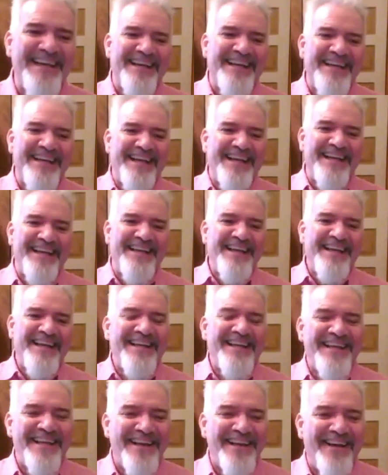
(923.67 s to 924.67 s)

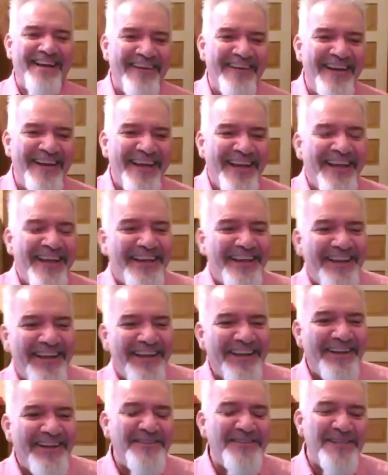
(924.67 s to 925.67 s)
you know,
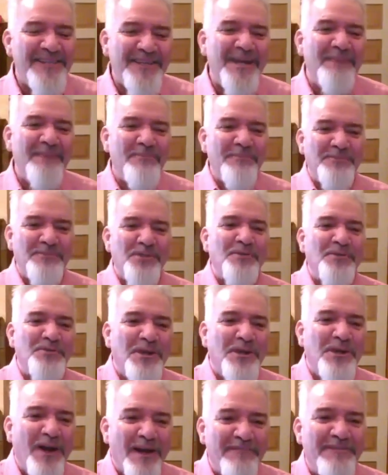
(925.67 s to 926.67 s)
Here's a cup of
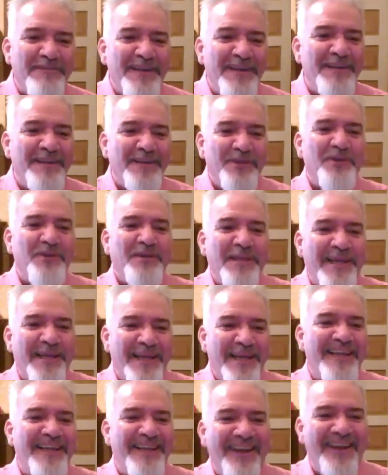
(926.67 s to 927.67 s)
church coffee and a
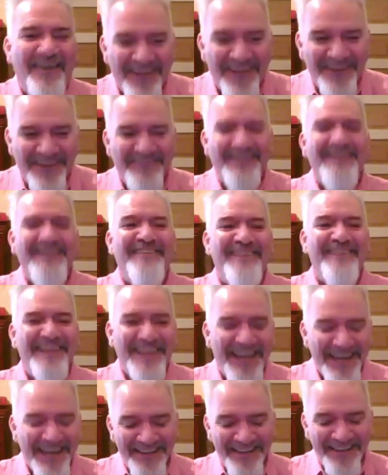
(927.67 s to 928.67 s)
cookie. And we
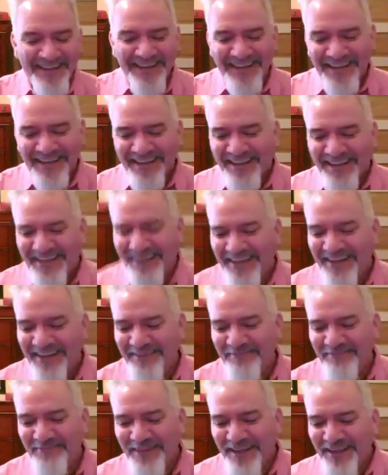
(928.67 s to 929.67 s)

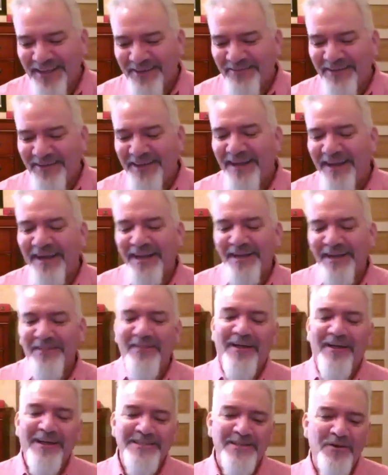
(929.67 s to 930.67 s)
kind of
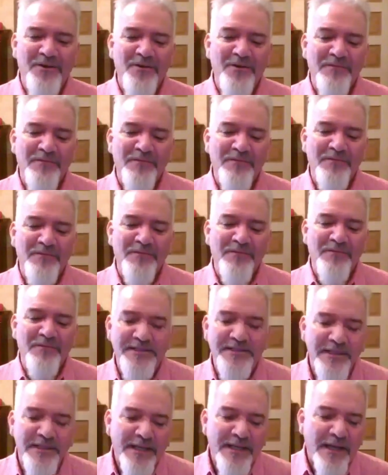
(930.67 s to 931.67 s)
gloss over
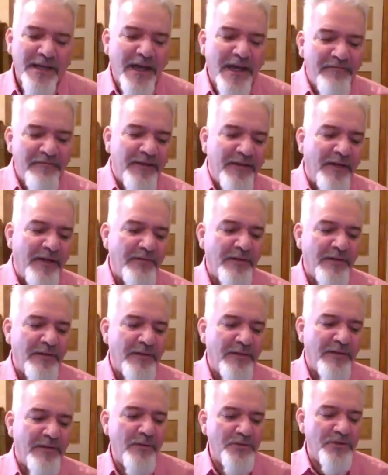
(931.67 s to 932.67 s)
things. I found
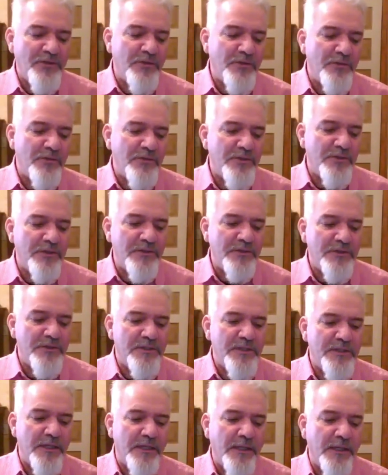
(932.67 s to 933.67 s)
that in most
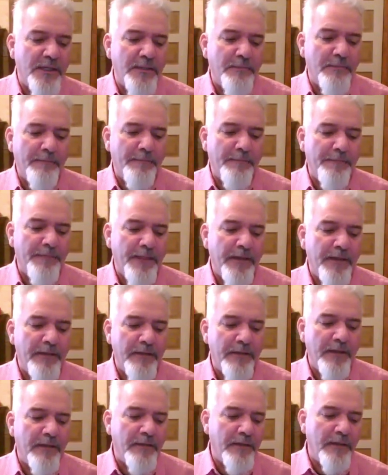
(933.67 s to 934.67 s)
churches, and
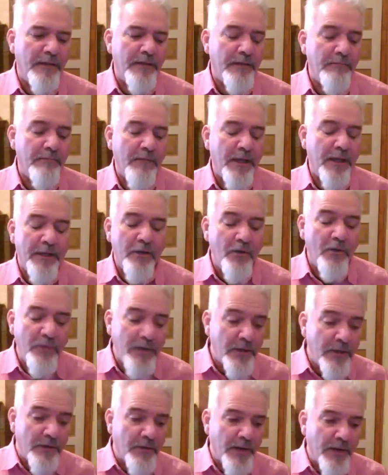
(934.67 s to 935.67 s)
in my
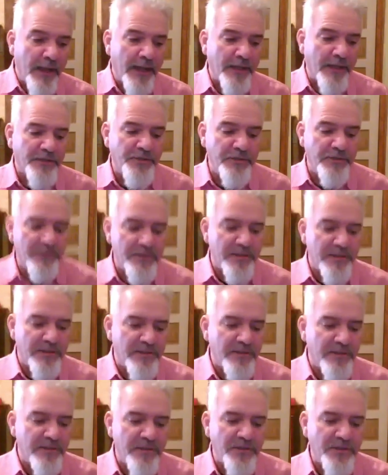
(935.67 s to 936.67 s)
own interactions,
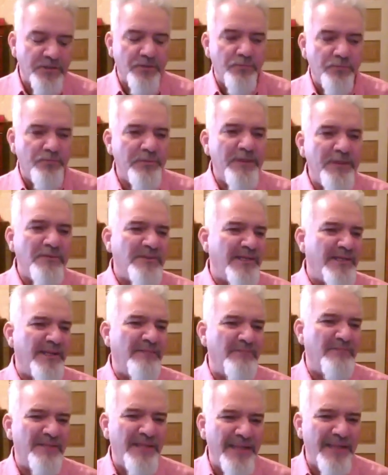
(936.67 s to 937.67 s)
it's a real
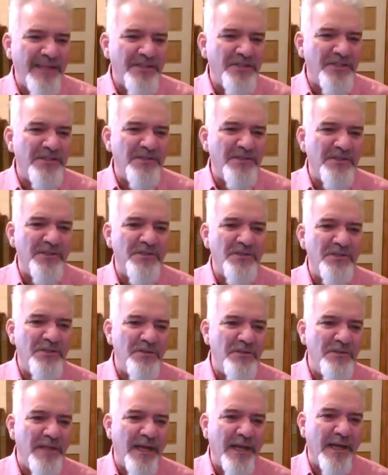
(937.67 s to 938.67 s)
temptation to
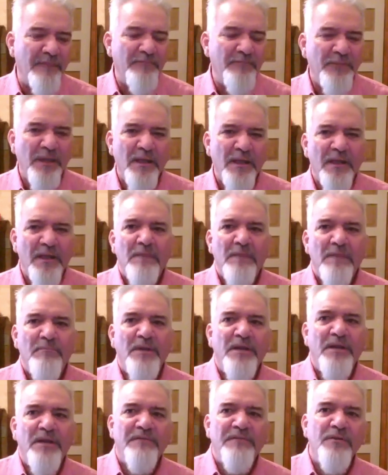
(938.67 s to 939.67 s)
do that.
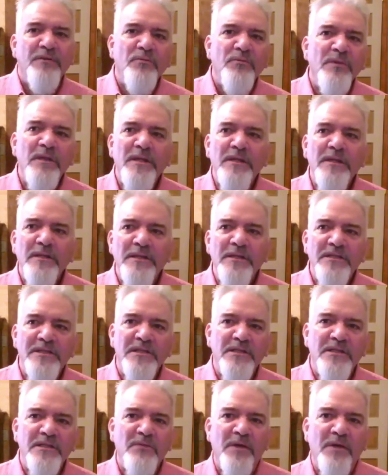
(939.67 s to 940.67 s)
But if you really
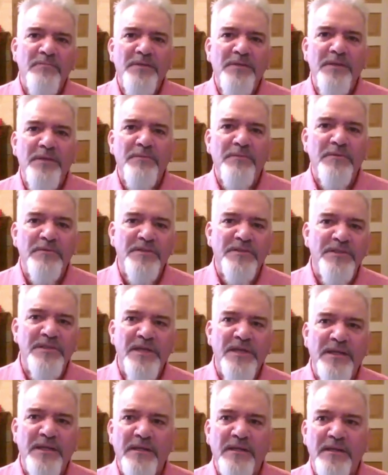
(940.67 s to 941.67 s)
listen to what people are
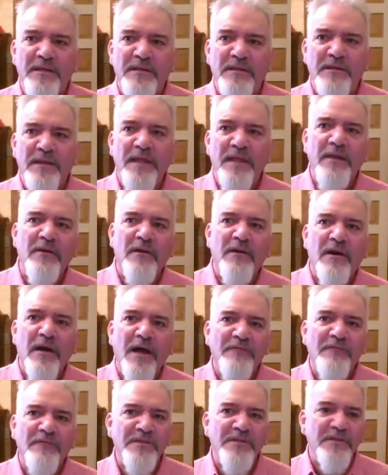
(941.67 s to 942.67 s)
saying, they are
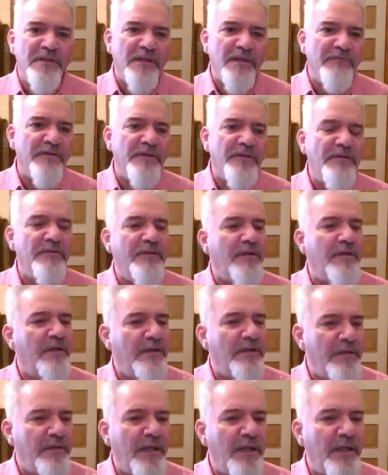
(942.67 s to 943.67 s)
often giving you the
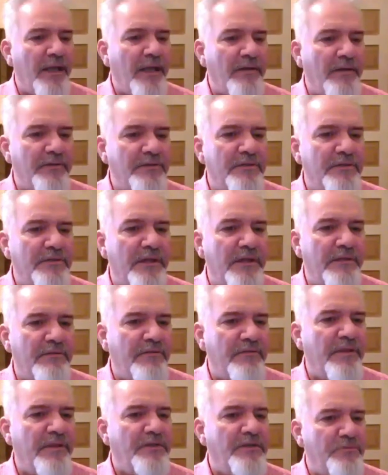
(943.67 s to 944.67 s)
indicators that
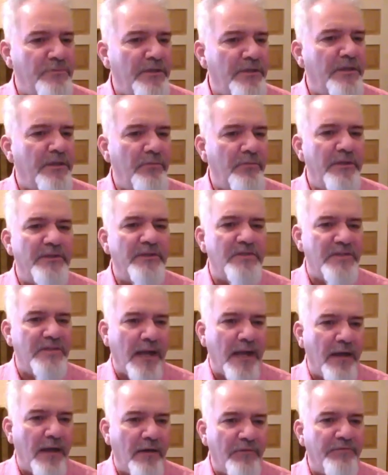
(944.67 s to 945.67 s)
things really went
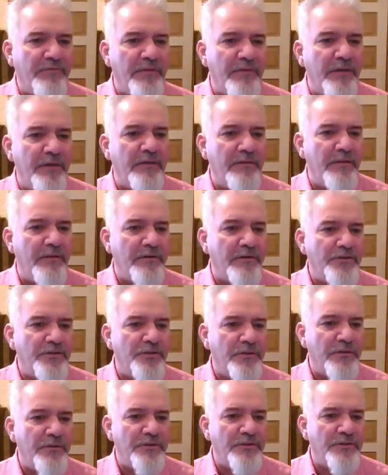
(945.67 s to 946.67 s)
south in their
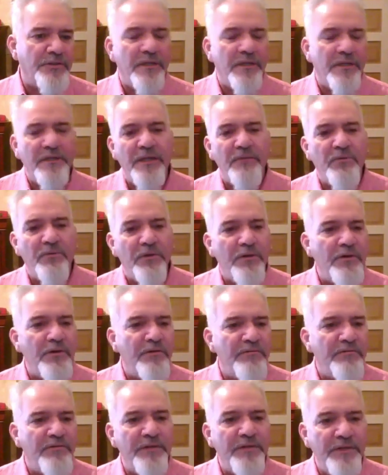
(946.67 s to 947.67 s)
church, and they were
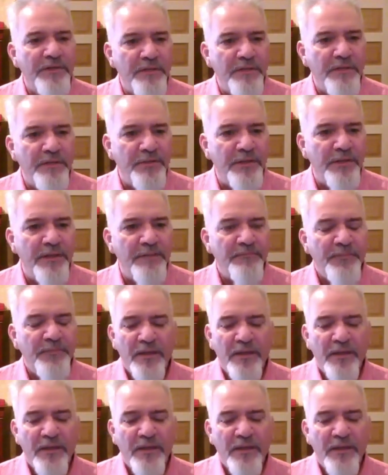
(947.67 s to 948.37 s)
hurt very deeply,